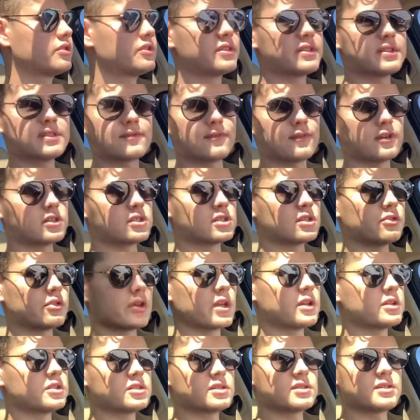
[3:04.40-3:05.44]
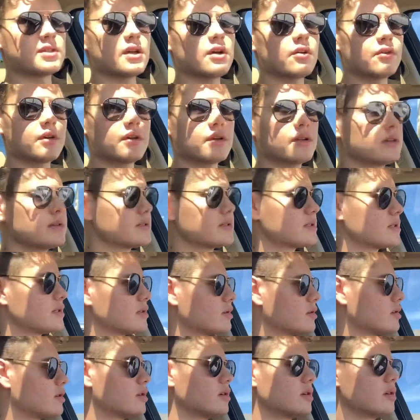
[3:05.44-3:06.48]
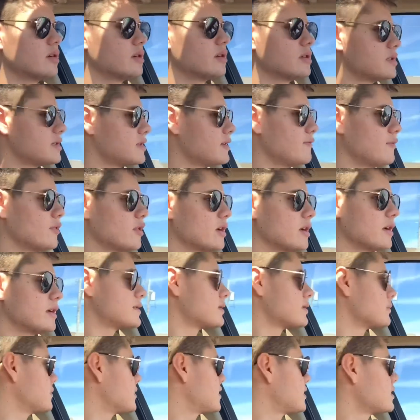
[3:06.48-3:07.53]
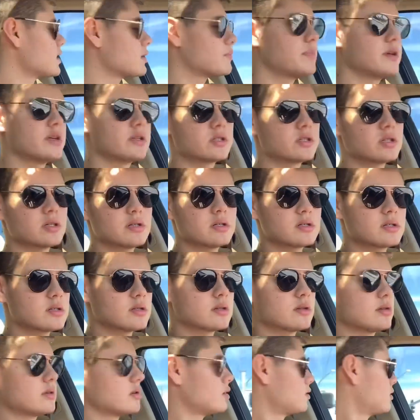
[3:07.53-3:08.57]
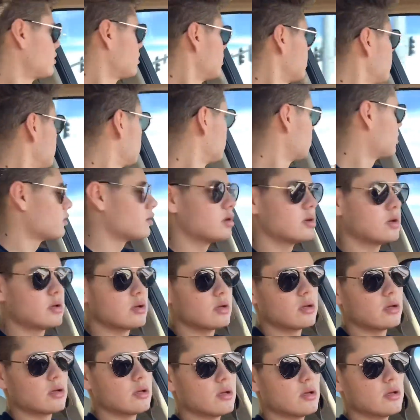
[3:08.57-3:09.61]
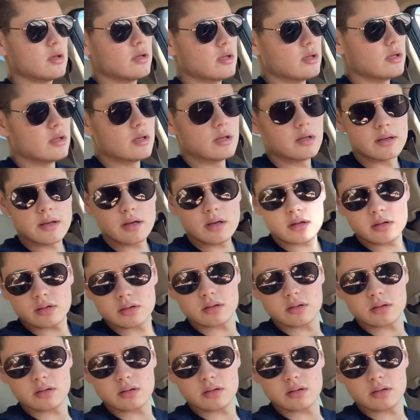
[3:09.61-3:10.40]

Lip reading: to this first location, see how it is, see if we can get some sick pictures, and yeah.